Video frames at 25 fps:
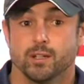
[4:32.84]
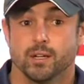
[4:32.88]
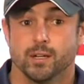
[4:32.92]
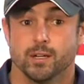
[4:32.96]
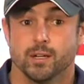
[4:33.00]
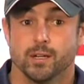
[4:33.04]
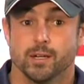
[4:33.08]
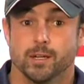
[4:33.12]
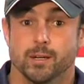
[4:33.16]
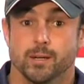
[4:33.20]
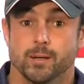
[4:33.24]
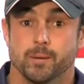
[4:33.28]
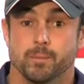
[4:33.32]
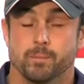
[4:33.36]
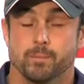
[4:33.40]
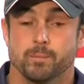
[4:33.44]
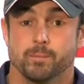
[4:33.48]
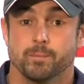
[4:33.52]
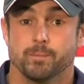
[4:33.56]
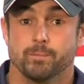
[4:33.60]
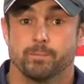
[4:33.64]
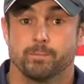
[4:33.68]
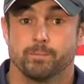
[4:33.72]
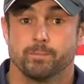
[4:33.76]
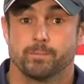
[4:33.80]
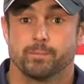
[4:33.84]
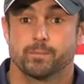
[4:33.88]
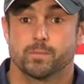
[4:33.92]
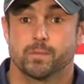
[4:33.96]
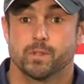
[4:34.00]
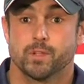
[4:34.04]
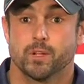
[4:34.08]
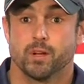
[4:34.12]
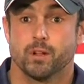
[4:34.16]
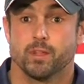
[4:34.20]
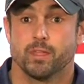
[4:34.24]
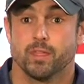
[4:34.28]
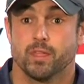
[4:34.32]

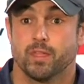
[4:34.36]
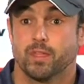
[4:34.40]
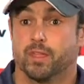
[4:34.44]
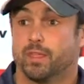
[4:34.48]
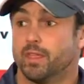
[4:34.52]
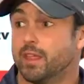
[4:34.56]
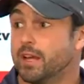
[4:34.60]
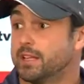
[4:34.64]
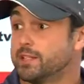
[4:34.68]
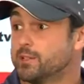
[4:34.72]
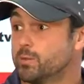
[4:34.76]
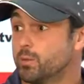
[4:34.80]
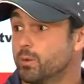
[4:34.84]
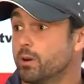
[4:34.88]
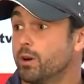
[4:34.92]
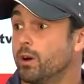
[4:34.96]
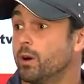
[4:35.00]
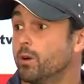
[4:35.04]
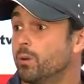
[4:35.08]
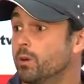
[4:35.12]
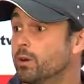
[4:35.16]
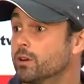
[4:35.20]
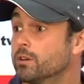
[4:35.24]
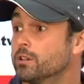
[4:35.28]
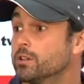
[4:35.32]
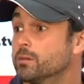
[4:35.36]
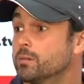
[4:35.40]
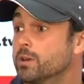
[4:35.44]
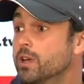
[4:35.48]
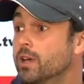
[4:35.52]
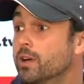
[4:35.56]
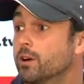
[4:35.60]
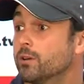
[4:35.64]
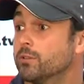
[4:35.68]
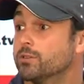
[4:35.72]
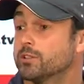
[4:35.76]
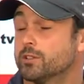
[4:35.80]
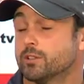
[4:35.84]
that's what I wanted to be
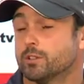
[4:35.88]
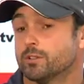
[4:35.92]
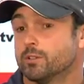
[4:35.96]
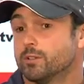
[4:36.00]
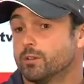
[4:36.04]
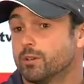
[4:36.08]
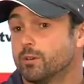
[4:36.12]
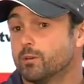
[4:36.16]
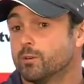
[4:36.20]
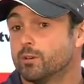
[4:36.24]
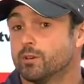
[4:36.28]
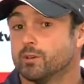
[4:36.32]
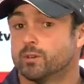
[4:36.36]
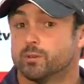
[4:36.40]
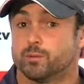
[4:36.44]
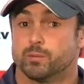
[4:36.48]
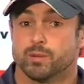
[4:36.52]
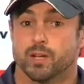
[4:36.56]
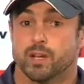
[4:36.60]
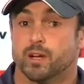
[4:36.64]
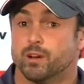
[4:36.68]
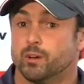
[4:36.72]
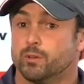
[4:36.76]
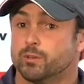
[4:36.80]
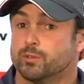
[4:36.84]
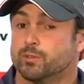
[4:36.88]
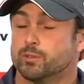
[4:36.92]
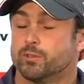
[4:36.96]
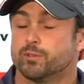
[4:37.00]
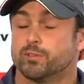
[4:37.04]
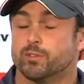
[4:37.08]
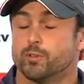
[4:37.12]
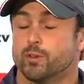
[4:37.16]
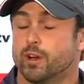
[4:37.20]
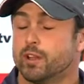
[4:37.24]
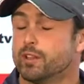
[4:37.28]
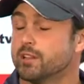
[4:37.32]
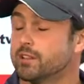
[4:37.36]
held to. I wanted to be held to a
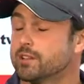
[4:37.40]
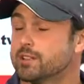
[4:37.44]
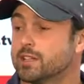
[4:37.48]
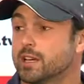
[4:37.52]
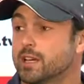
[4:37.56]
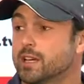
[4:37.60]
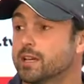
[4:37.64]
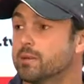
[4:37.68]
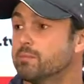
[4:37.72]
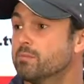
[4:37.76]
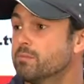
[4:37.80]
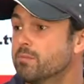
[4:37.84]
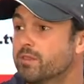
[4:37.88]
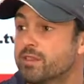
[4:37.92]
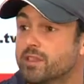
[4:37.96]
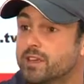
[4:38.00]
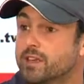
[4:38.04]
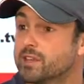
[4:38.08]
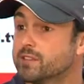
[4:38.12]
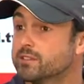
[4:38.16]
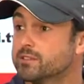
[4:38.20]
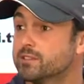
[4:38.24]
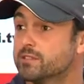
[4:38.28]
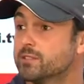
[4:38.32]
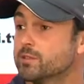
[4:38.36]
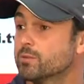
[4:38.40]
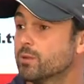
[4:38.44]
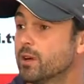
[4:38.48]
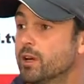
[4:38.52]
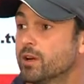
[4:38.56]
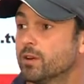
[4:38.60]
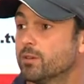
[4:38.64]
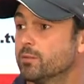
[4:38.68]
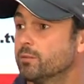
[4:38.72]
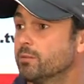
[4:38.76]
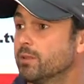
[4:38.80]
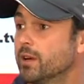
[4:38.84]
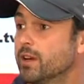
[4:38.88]
few other team things as
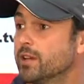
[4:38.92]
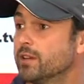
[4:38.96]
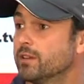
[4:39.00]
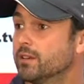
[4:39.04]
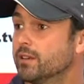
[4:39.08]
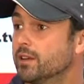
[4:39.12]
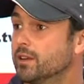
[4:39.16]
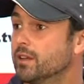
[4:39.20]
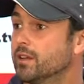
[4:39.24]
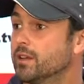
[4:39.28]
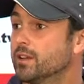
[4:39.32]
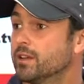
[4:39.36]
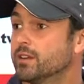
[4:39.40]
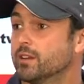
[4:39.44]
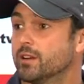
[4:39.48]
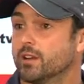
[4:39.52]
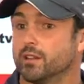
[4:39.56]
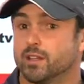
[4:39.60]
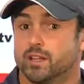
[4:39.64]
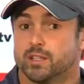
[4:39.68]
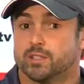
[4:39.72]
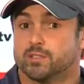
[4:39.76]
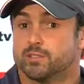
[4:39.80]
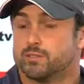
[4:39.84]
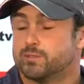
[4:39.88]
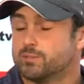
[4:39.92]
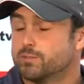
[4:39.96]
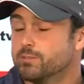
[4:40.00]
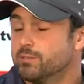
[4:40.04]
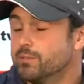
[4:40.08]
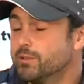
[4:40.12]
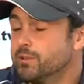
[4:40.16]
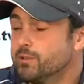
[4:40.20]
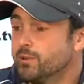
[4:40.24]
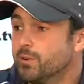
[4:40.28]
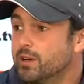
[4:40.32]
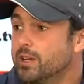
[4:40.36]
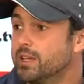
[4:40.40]
well, but that's
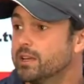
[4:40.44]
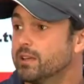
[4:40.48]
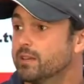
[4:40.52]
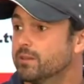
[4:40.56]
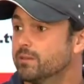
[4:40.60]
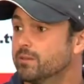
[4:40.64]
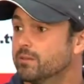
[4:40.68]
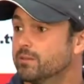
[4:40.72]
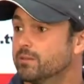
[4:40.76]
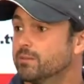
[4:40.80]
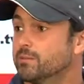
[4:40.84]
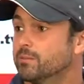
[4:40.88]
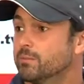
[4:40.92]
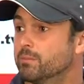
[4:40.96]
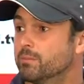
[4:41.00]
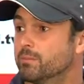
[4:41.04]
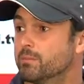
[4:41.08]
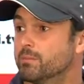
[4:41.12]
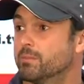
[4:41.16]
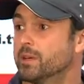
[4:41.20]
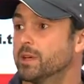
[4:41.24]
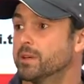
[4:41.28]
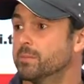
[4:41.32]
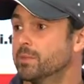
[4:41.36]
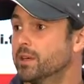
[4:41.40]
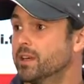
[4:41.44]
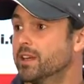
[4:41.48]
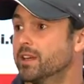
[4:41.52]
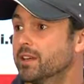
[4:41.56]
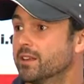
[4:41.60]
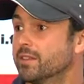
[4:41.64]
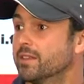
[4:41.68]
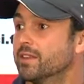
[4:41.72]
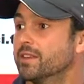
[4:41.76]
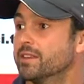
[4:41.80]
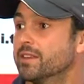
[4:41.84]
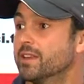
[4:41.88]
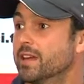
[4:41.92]
between me, Mickey,
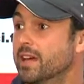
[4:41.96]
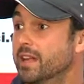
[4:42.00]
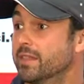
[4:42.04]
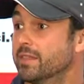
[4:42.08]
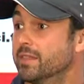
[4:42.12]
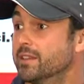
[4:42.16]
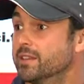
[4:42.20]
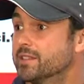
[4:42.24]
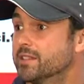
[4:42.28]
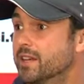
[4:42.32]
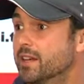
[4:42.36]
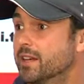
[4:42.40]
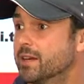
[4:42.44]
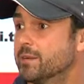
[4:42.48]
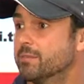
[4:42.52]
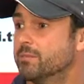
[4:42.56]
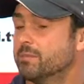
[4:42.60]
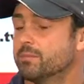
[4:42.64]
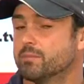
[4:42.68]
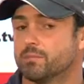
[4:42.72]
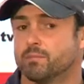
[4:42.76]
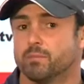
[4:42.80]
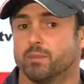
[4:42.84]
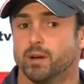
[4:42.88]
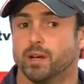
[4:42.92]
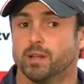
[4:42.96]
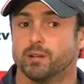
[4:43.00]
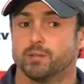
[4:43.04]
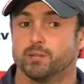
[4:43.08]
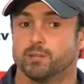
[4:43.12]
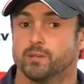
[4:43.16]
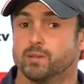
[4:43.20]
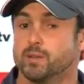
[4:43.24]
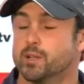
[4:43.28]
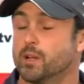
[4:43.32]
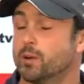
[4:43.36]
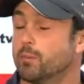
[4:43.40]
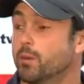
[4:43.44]
and the team.
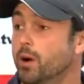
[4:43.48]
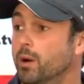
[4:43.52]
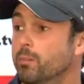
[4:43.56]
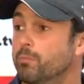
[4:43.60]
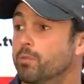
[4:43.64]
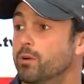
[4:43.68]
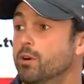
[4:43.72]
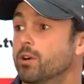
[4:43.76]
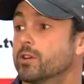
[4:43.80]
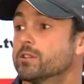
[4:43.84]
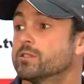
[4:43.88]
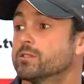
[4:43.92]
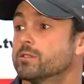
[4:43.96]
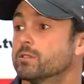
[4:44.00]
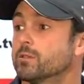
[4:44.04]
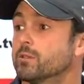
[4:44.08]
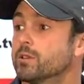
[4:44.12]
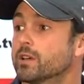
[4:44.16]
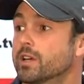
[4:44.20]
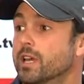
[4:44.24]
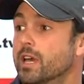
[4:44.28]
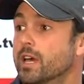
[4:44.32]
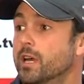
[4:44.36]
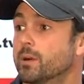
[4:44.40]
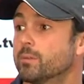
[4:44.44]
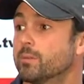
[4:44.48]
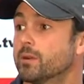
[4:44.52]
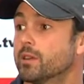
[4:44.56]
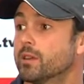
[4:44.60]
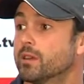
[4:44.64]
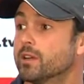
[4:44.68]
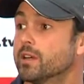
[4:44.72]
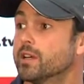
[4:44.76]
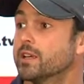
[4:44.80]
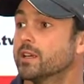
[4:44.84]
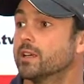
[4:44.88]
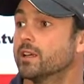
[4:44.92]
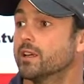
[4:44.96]
But my personal
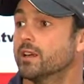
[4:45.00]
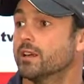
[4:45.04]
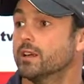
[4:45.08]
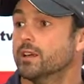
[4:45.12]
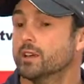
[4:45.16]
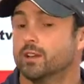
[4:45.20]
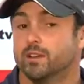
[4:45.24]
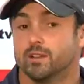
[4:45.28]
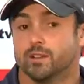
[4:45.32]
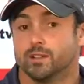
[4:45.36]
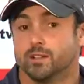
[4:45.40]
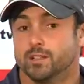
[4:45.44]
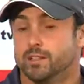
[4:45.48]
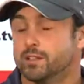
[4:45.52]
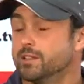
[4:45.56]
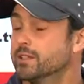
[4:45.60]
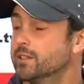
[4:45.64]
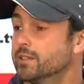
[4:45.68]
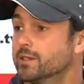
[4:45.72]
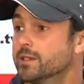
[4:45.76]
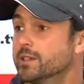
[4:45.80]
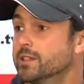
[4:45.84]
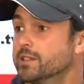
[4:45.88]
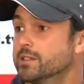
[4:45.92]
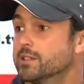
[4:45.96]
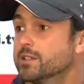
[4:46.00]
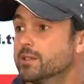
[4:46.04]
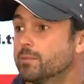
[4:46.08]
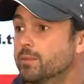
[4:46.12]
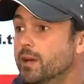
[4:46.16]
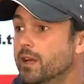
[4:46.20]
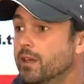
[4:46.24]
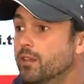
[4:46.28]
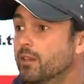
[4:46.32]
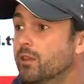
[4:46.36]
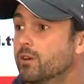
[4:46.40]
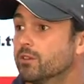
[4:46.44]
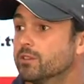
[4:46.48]
accountability is to
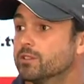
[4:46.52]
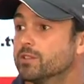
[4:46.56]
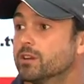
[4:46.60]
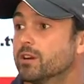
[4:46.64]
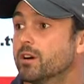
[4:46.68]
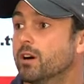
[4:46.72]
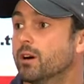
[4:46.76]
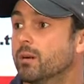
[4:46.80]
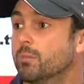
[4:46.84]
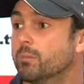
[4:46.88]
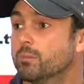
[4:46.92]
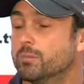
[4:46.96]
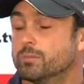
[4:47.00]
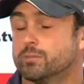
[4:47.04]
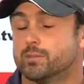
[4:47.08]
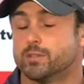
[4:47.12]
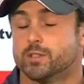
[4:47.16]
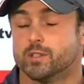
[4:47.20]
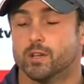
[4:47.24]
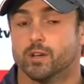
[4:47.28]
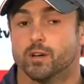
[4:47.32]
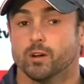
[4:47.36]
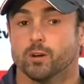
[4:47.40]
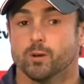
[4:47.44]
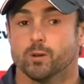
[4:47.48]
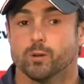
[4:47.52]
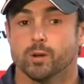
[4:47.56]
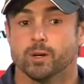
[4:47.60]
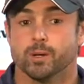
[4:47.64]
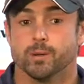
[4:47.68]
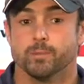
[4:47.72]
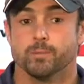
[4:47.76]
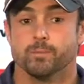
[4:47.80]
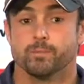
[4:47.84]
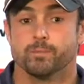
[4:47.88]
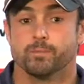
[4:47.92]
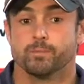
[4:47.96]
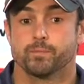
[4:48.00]
bat a long time.
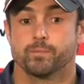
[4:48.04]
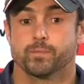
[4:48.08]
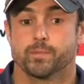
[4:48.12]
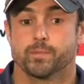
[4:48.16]
So